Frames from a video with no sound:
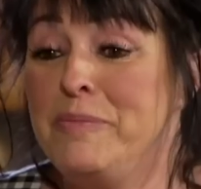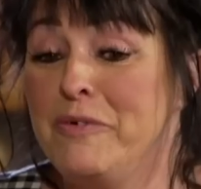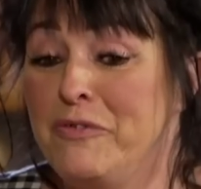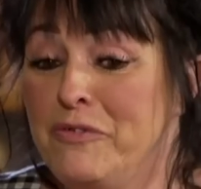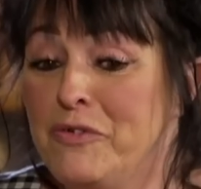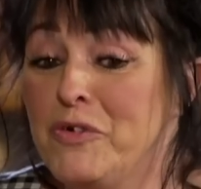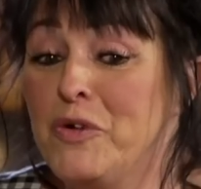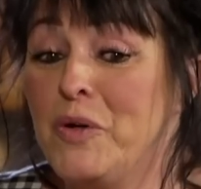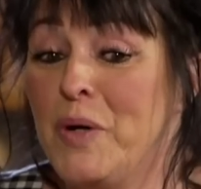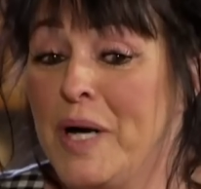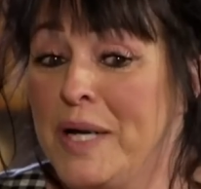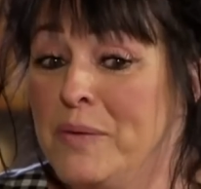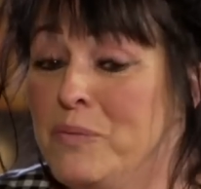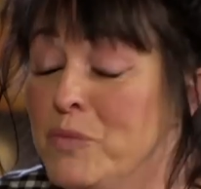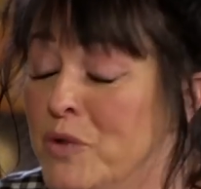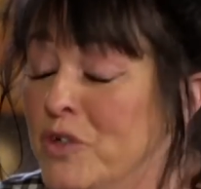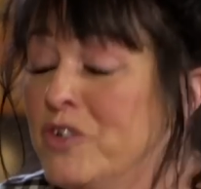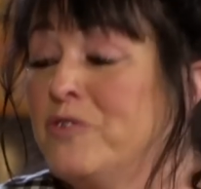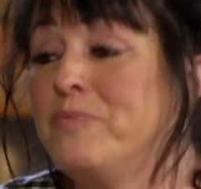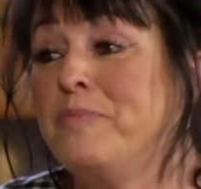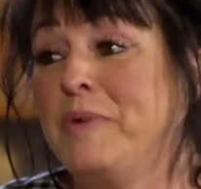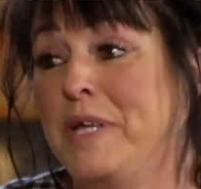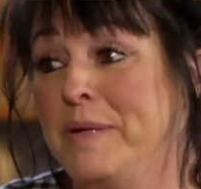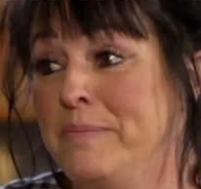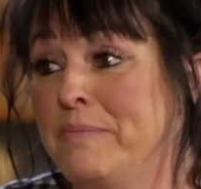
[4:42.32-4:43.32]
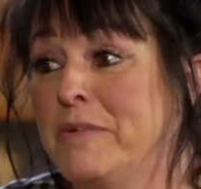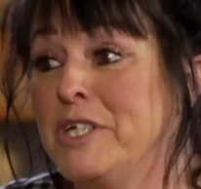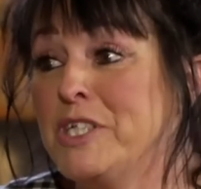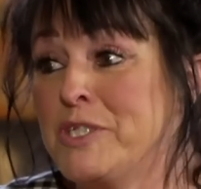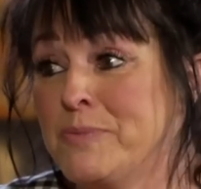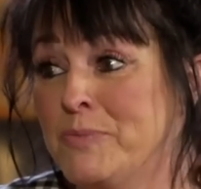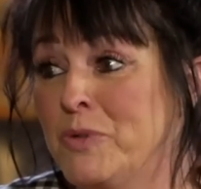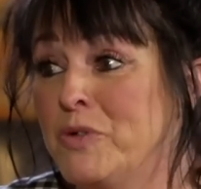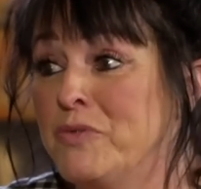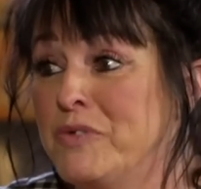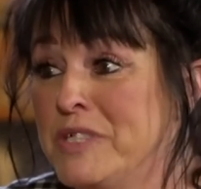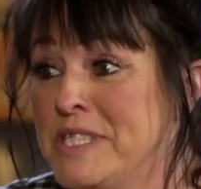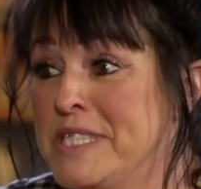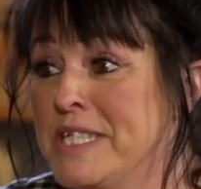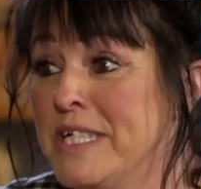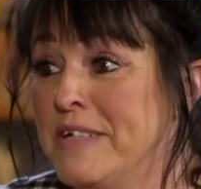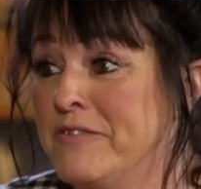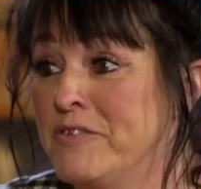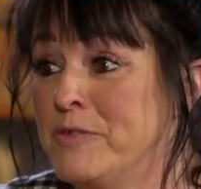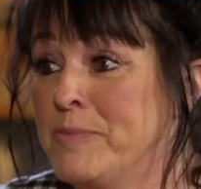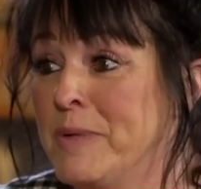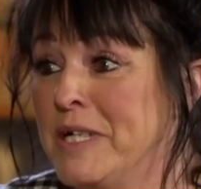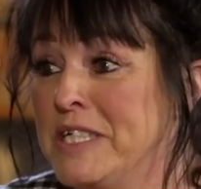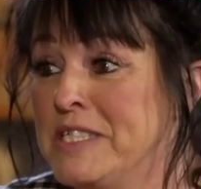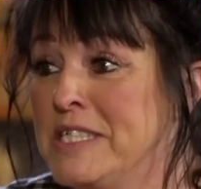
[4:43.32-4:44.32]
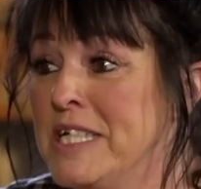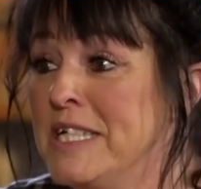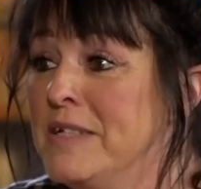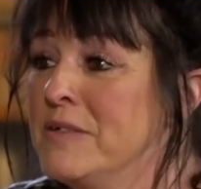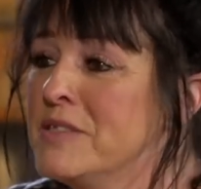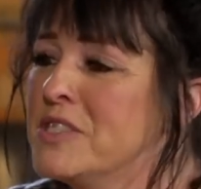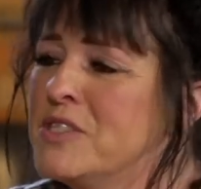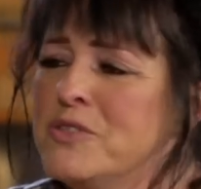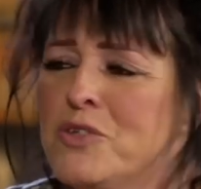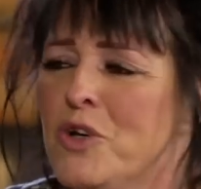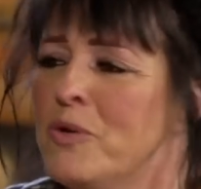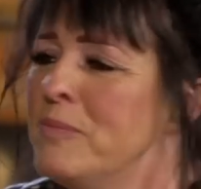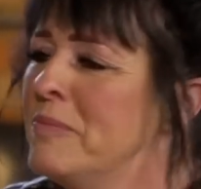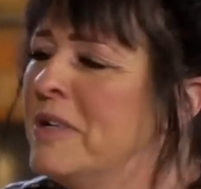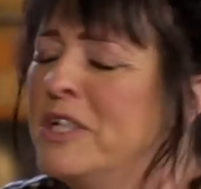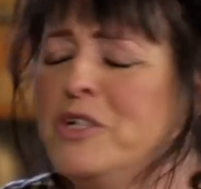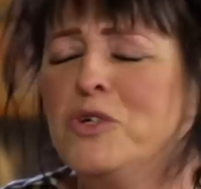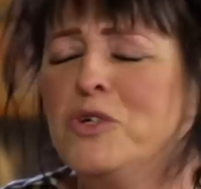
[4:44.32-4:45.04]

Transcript: before I would have been much more reserved about it. It's not my